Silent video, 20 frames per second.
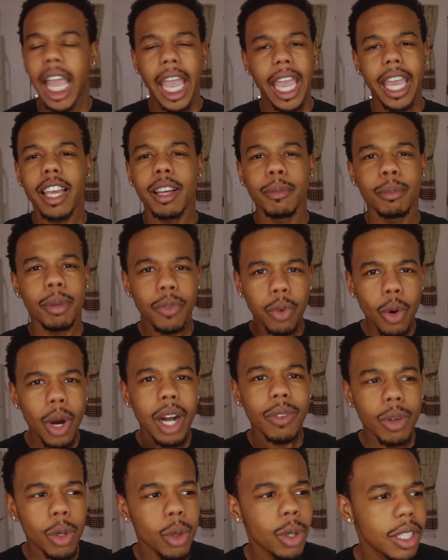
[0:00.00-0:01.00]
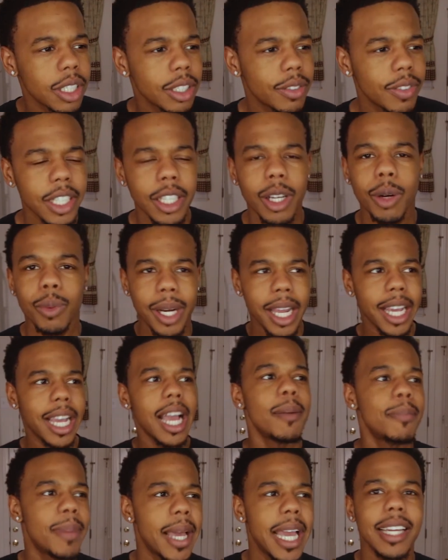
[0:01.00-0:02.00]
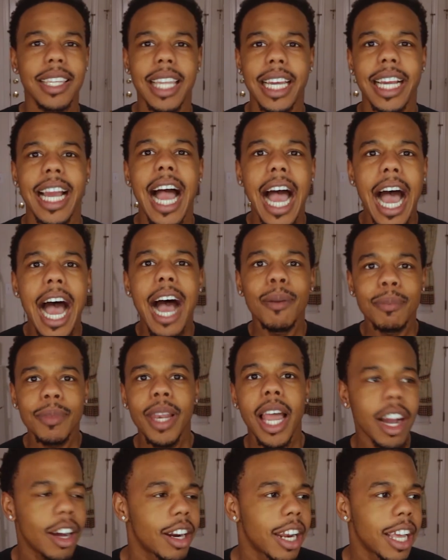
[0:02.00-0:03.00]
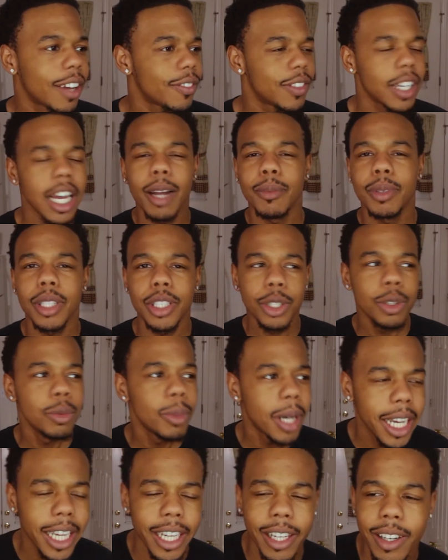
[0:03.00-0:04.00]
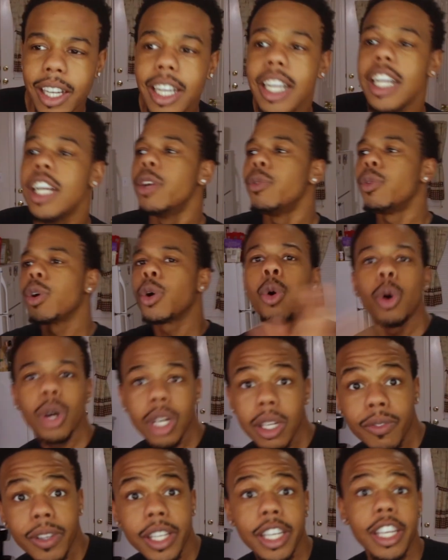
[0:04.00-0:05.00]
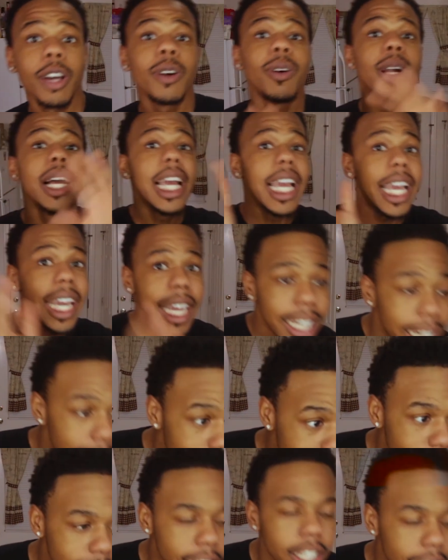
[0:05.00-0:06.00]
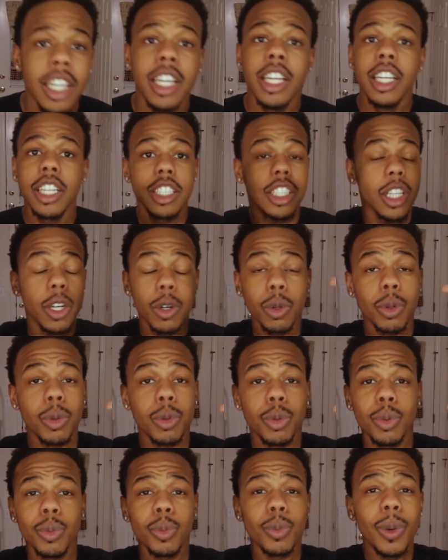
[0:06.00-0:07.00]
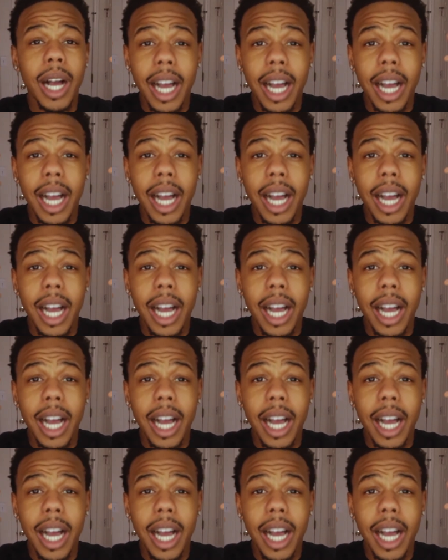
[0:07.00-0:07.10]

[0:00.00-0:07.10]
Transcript: And before I record this video, when I got back, like, I'm not gonna have time to do my hair, record the video, and edit it. So,